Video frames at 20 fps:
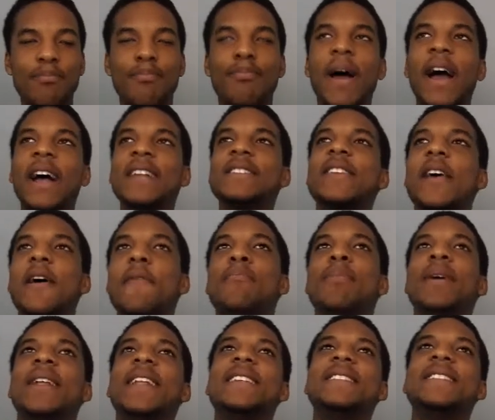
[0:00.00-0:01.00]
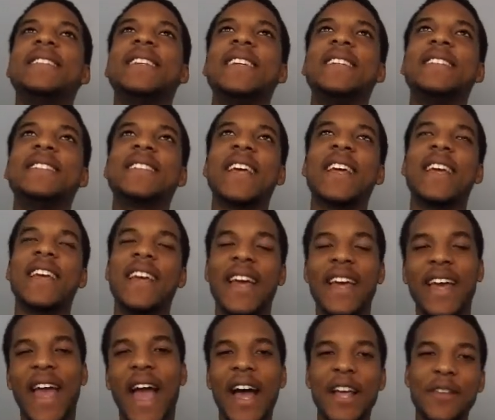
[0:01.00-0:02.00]
Ban's abilities
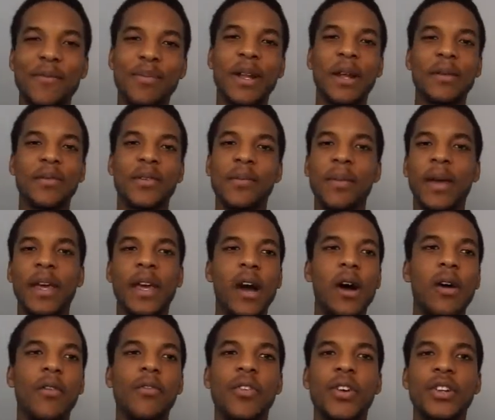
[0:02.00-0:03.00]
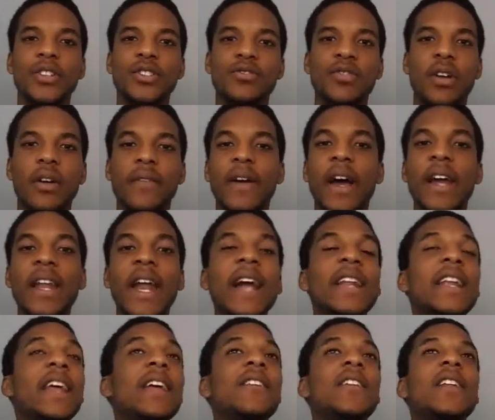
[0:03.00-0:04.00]
has been able to make it up for his strength. And
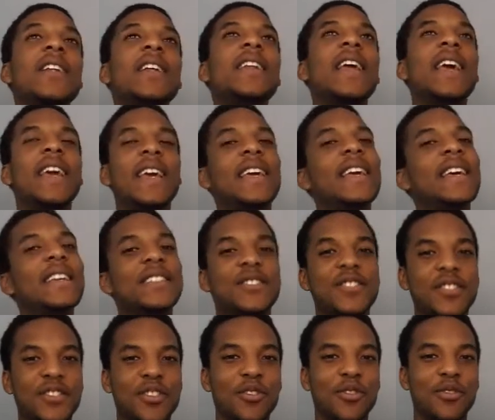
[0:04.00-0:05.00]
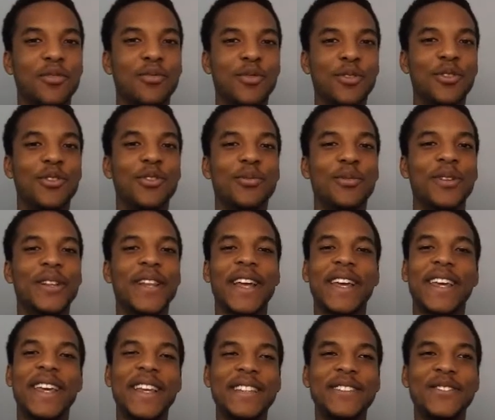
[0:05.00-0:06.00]
at the end of the day, he is just a normal human.
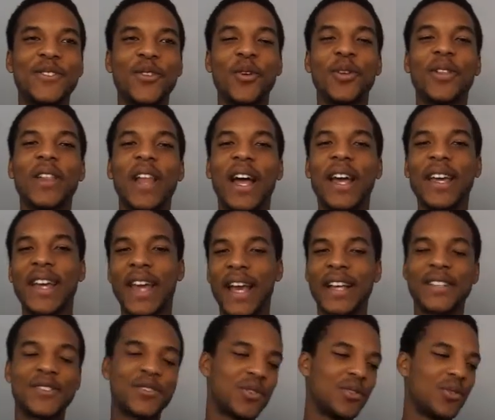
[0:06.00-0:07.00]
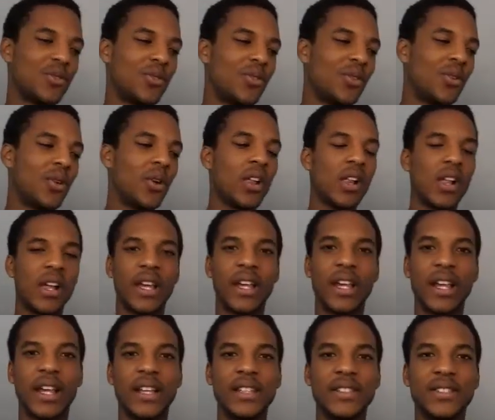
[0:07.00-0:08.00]
Like he's not like Escanor.
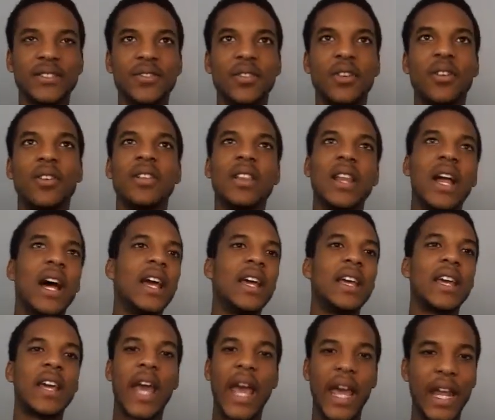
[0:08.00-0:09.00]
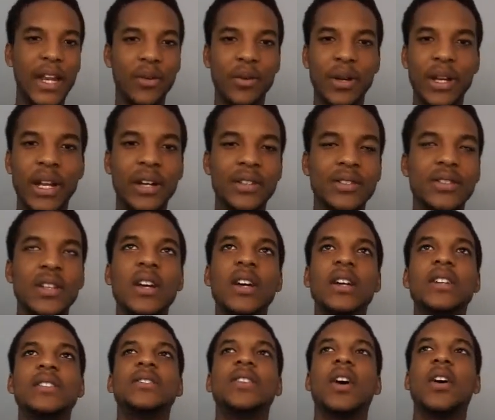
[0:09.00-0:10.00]
He is not like anyone else.
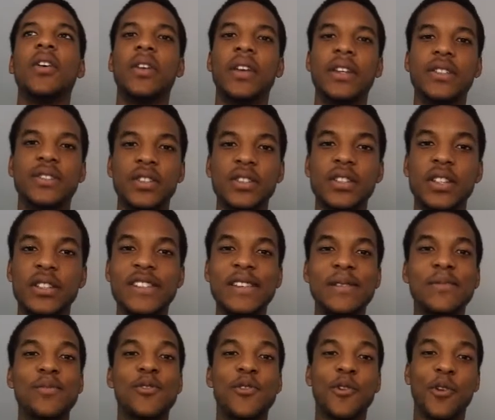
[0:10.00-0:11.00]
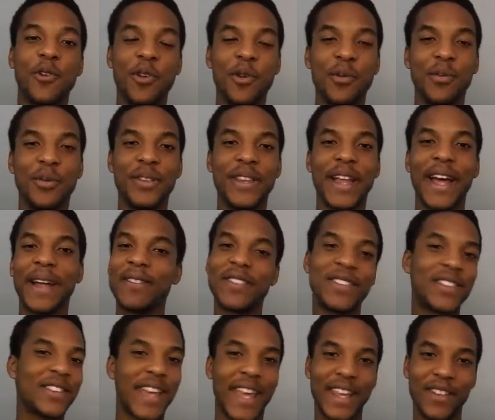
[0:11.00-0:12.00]
So he's just a typical human that
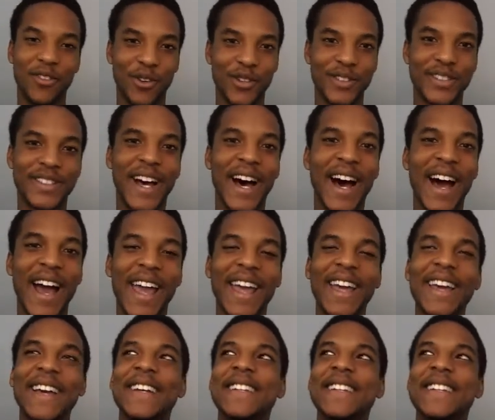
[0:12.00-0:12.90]
cannot die.